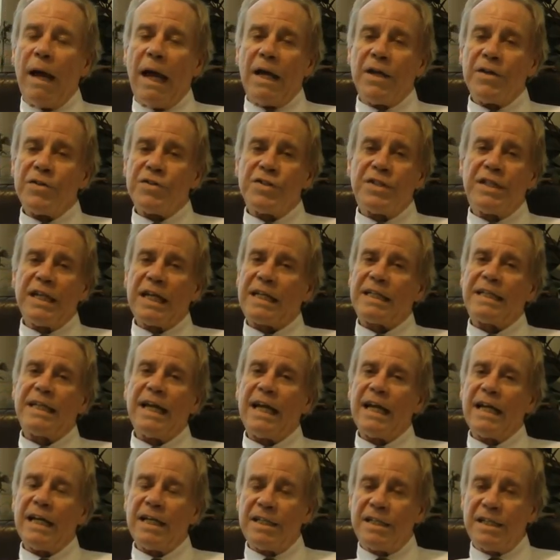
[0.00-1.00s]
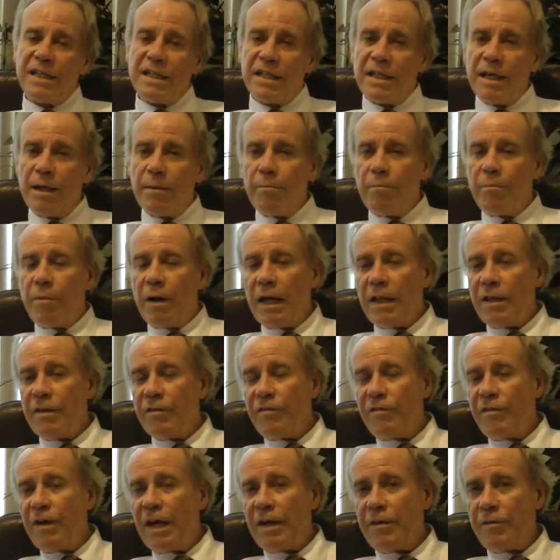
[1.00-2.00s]
as dictated to them by the
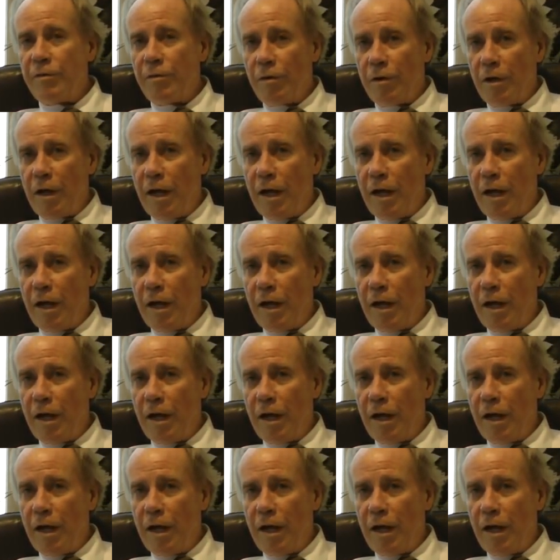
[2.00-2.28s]
federal